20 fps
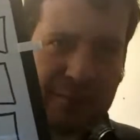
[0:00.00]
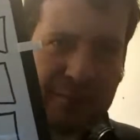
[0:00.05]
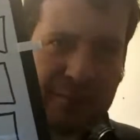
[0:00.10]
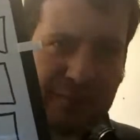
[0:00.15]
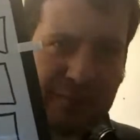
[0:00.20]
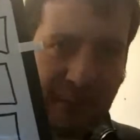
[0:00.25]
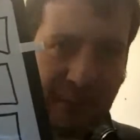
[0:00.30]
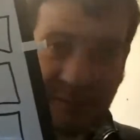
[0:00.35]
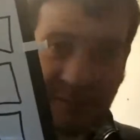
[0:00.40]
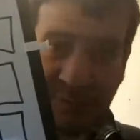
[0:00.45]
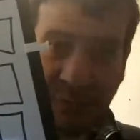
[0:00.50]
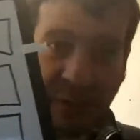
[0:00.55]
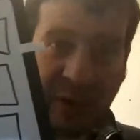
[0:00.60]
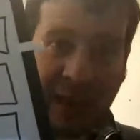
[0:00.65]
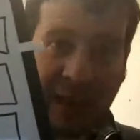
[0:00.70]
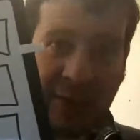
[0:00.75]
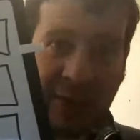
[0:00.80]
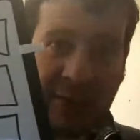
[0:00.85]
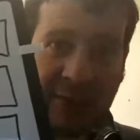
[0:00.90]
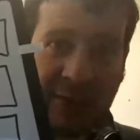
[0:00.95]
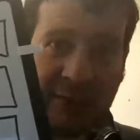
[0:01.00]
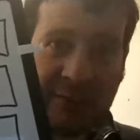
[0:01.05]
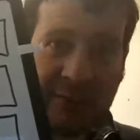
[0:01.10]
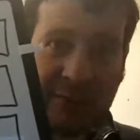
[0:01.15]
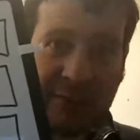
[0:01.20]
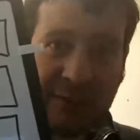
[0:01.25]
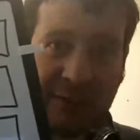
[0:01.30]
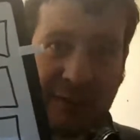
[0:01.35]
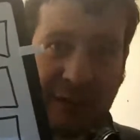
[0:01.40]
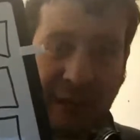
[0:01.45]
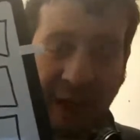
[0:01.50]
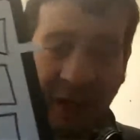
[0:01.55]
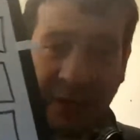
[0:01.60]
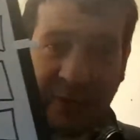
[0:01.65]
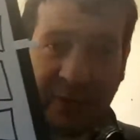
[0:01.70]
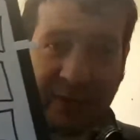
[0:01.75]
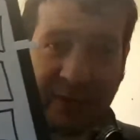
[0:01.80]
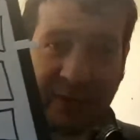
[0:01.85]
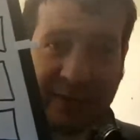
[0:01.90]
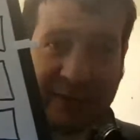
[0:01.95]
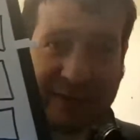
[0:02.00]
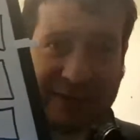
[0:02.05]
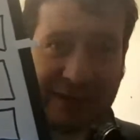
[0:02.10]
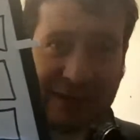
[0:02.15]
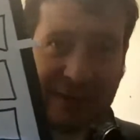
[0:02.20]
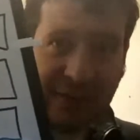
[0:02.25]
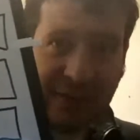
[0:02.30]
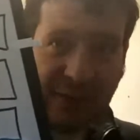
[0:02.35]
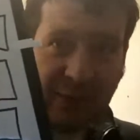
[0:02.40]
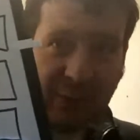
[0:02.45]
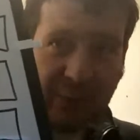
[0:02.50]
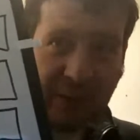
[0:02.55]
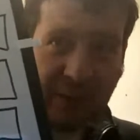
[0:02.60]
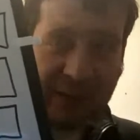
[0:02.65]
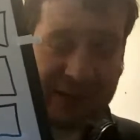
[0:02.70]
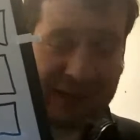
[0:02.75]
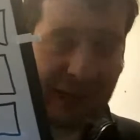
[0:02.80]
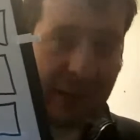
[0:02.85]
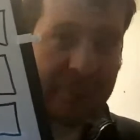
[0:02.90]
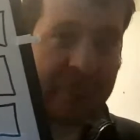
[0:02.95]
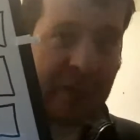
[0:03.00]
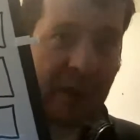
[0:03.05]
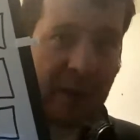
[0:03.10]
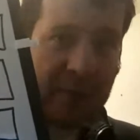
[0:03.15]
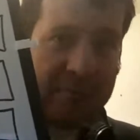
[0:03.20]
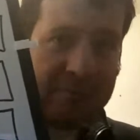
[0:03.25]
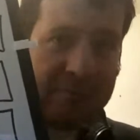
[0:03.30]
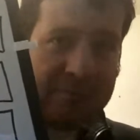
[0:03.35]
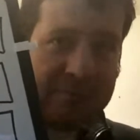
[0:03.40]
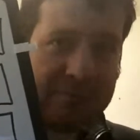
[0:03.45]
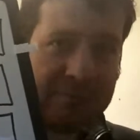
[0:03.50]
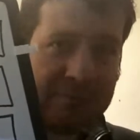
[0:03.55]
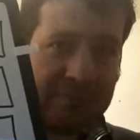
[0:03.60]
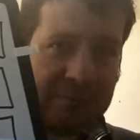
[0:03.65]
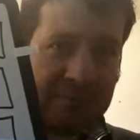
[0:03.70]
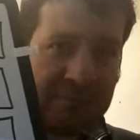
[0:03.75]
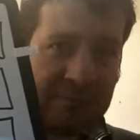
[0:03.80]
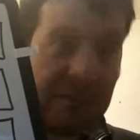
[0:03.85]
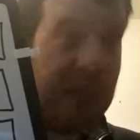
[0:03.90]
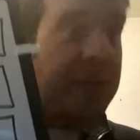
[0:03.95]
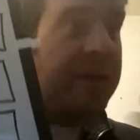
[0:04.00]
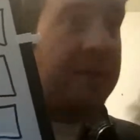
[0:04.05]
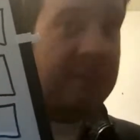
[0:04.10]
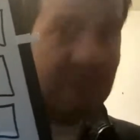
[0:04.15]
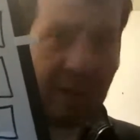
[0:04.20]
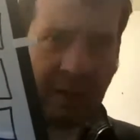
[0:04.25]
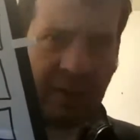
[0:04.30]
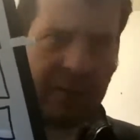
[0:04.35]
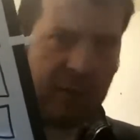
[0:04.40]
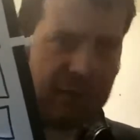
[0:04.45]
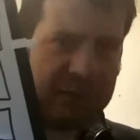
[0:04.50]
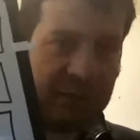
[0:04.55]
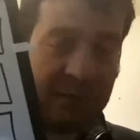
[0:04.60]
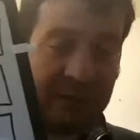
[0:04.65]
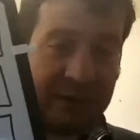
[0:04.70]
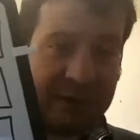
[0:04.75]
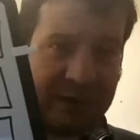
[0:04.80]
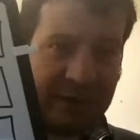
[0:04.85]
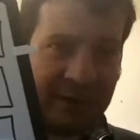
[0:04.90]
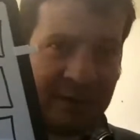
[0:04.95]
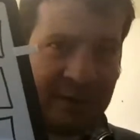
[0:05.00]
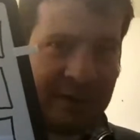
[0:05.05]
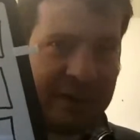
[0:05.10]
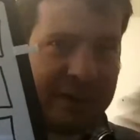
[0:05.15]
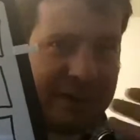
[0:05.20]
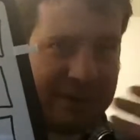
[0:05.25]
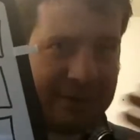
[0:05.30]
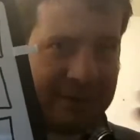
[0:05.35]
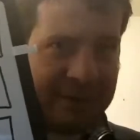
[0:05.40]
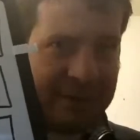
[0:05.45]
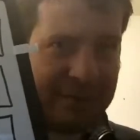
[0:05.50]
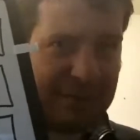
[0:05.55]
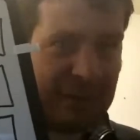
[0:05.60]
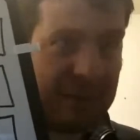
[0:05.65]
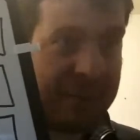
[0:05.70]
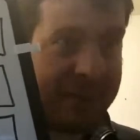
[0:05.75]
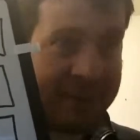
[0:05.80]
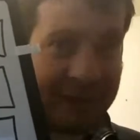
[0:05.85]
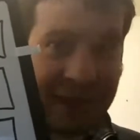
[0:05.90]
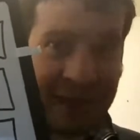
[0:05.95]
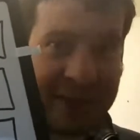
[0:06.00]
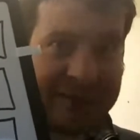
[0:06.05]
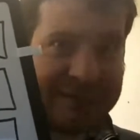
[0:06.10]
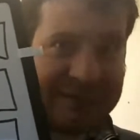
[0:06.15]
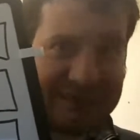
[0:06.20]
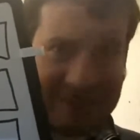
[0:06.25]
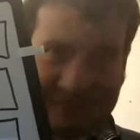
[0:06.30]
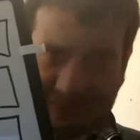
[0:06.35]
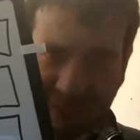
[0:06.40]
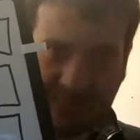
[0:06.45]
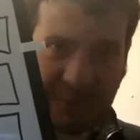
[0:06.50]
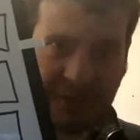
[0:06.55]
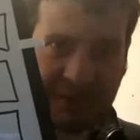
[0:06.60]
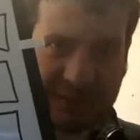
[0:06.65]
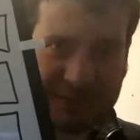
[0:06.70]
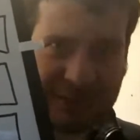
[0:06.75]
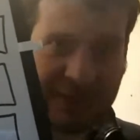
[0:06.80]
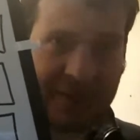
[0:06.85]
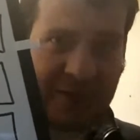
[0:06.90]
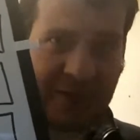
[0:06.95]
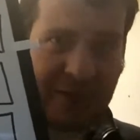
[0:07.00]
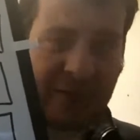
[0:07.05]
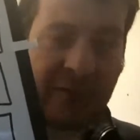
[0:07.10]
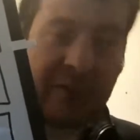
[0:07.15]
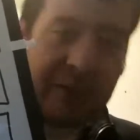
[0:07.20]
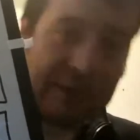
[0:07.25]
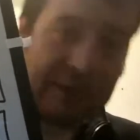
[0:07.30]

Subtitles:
that was put out on the Nintendo by Capcom, and ultimately in Mega Man X, the Super Nintendo,